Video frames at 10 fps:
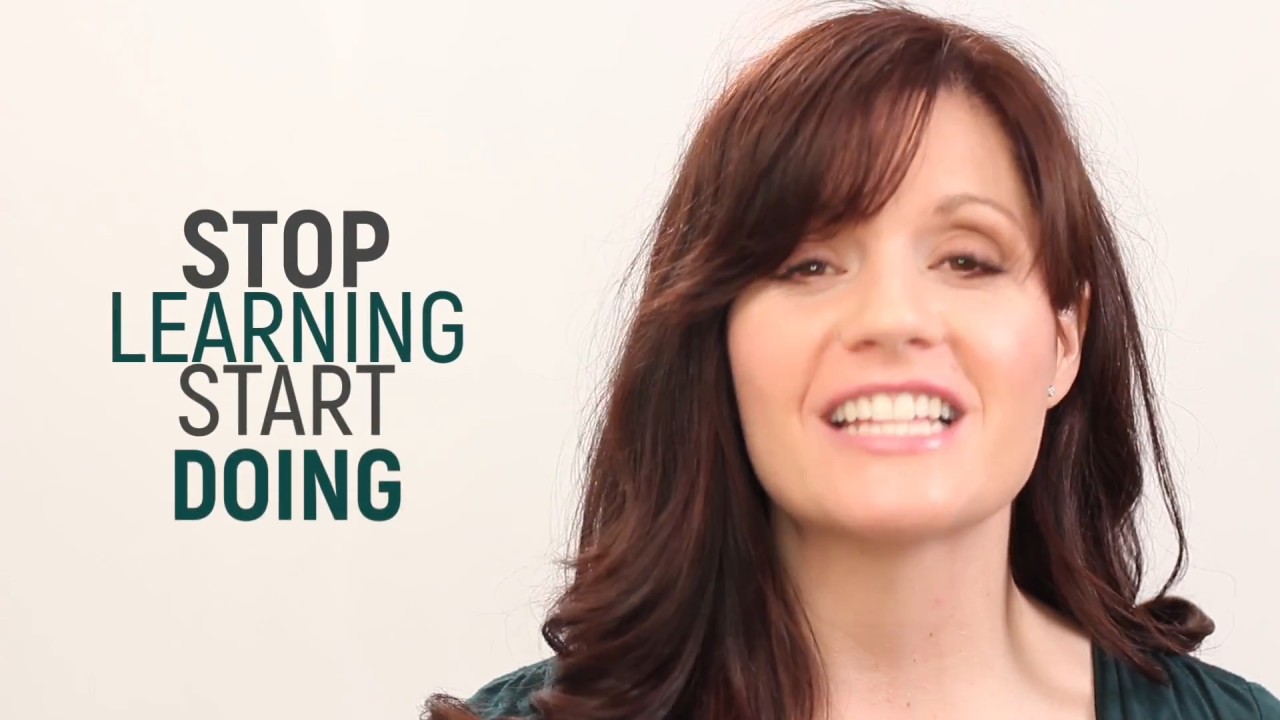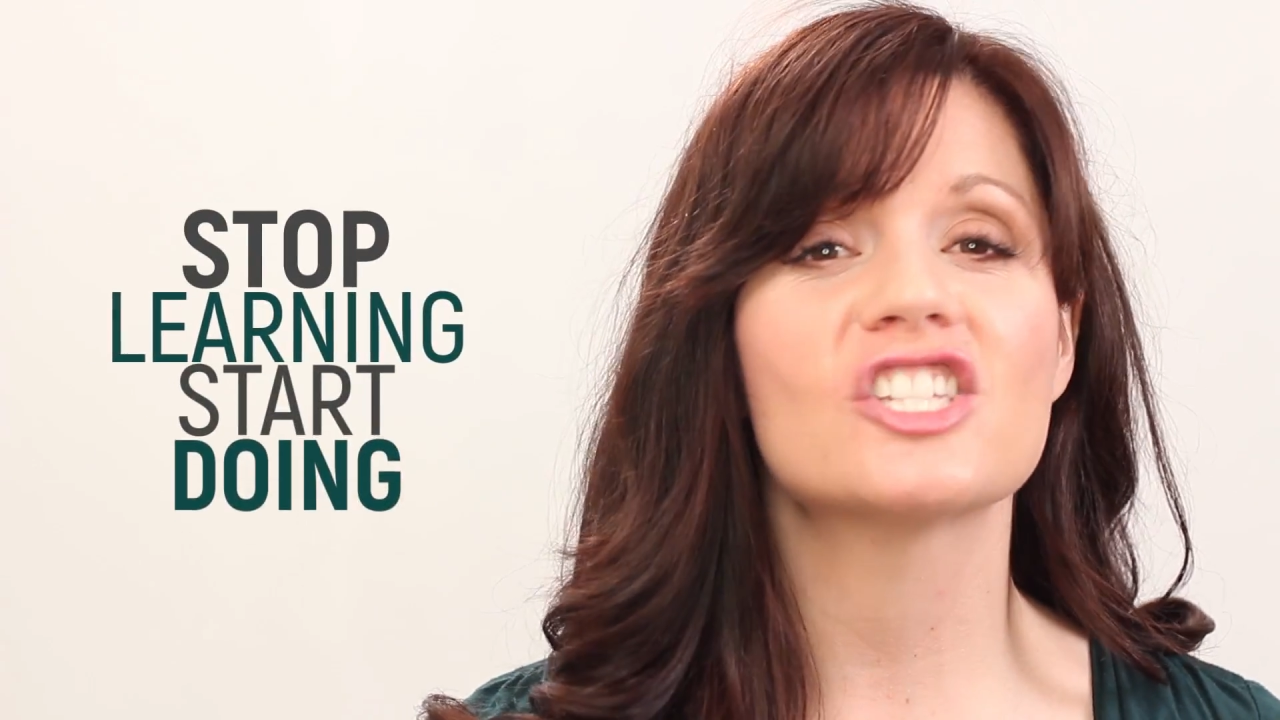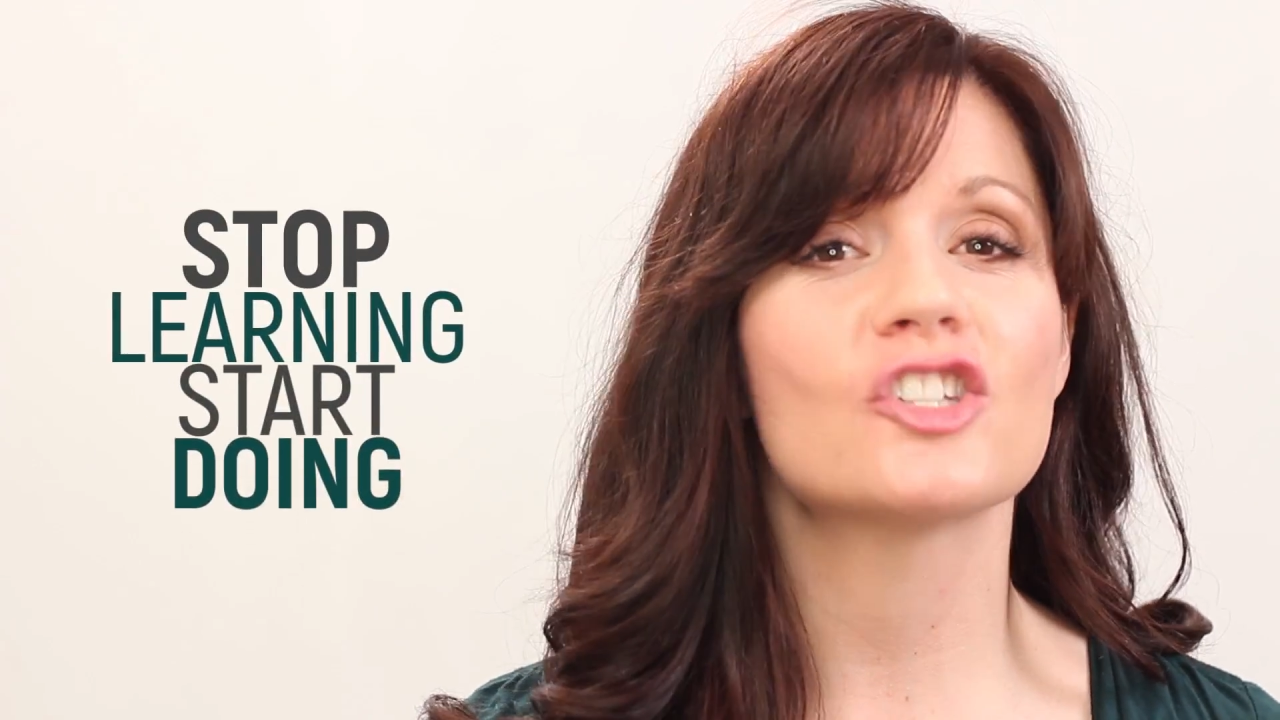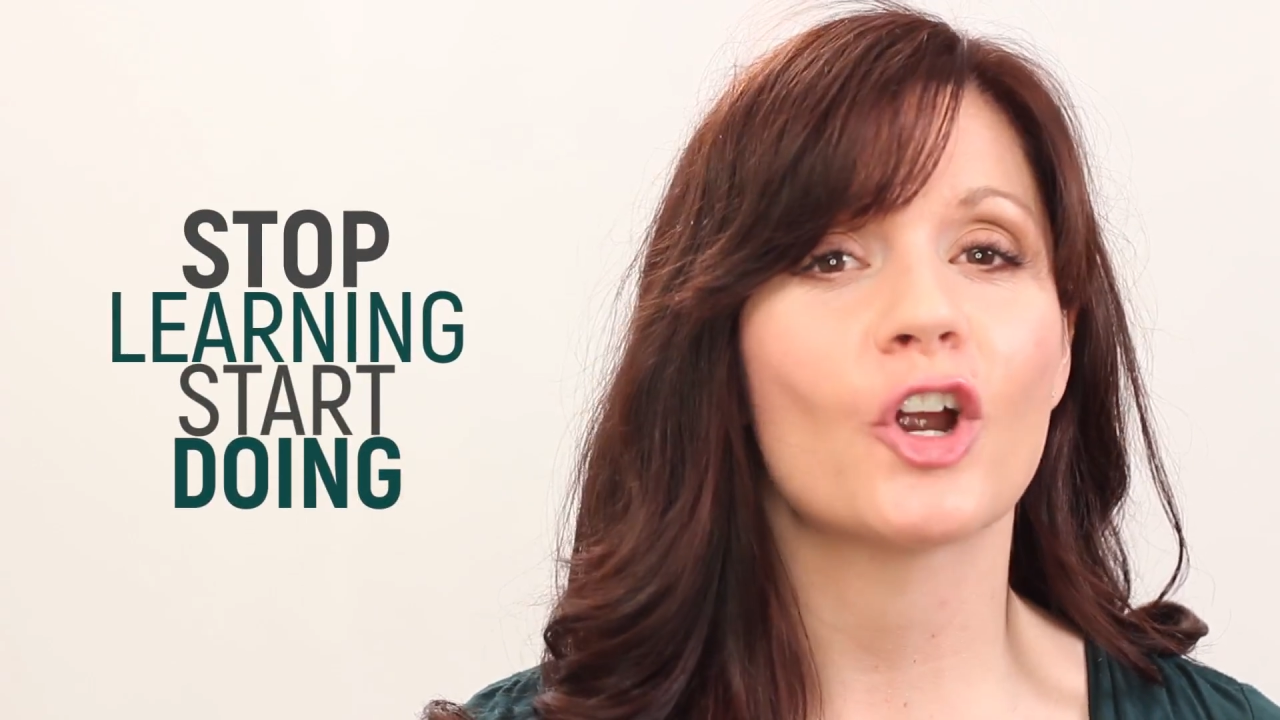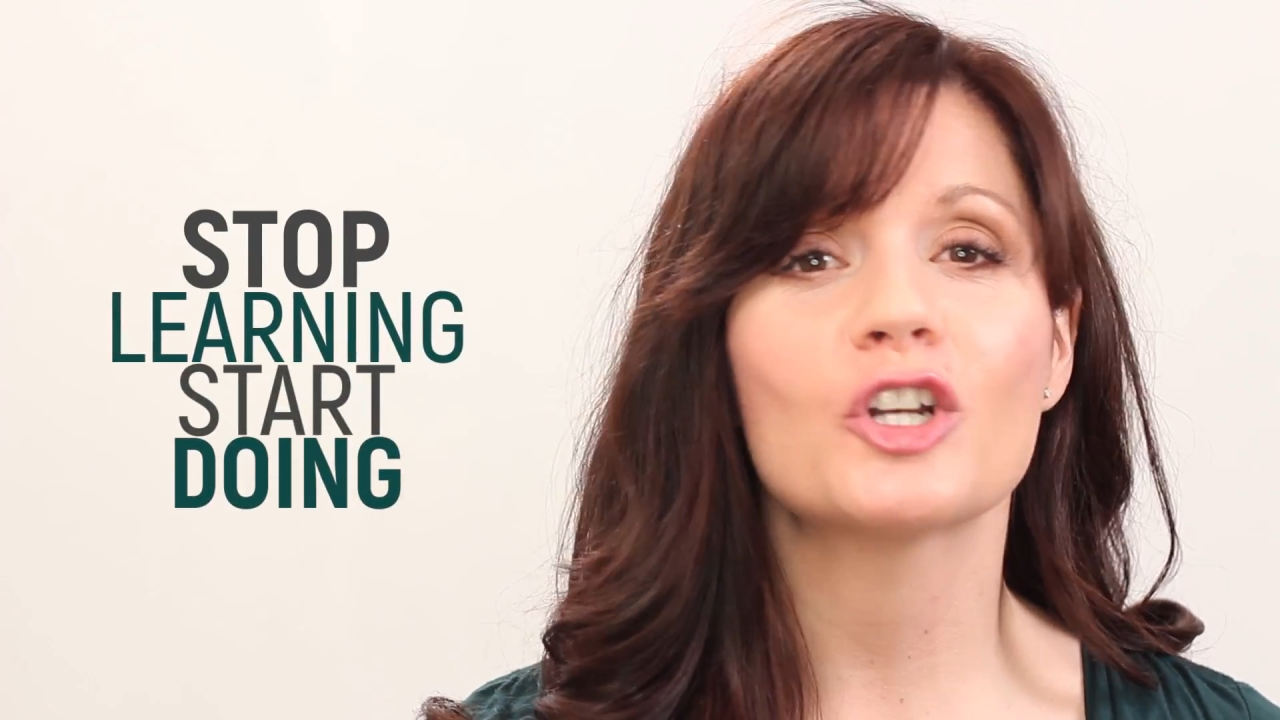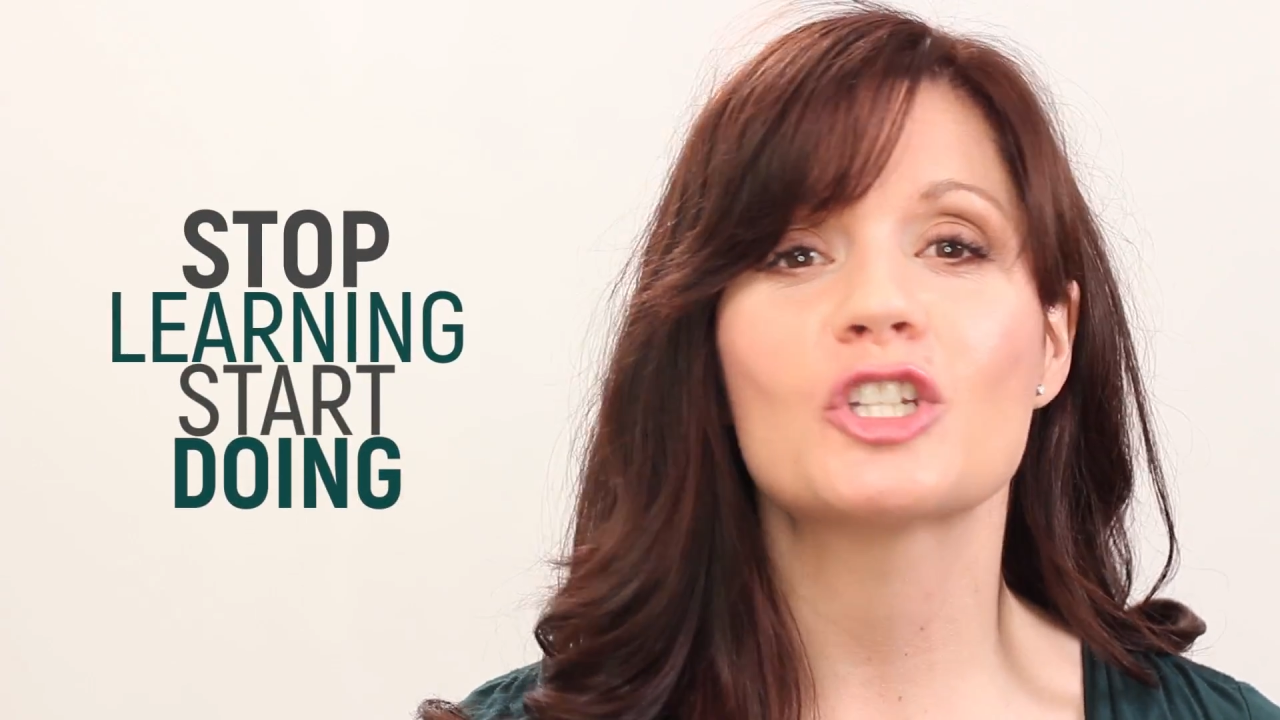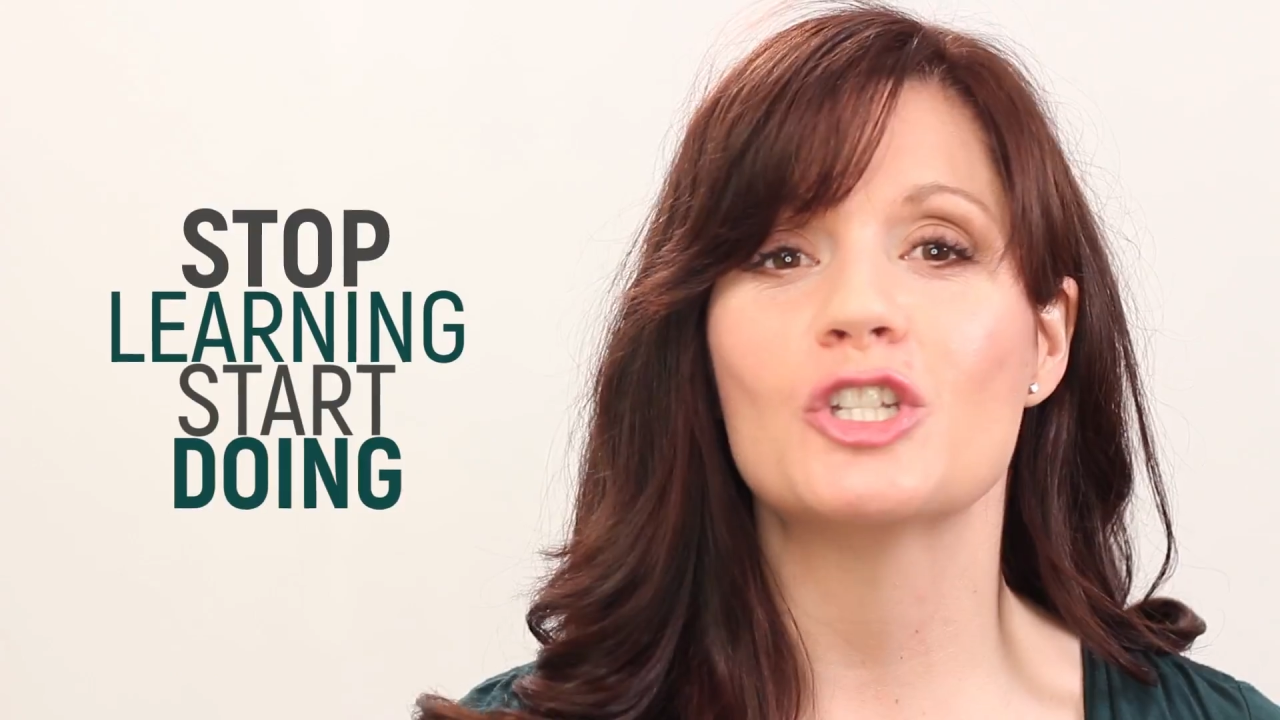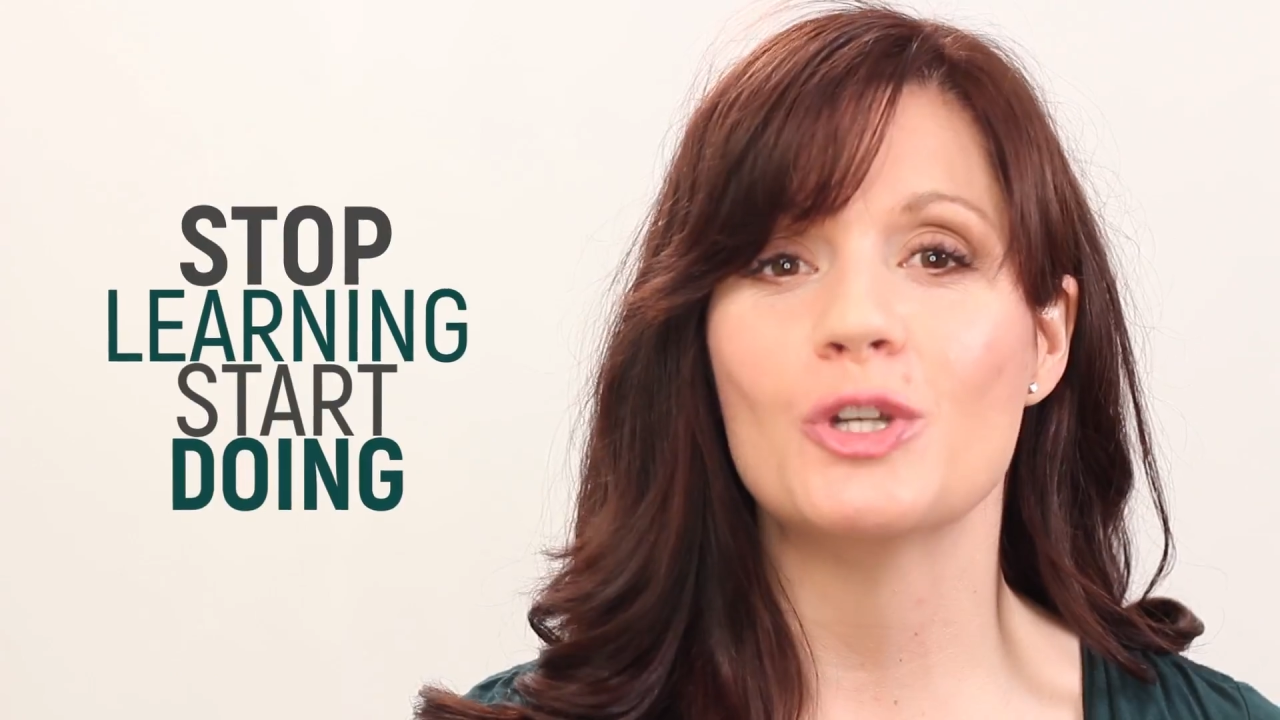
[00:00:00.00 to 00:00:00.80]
and start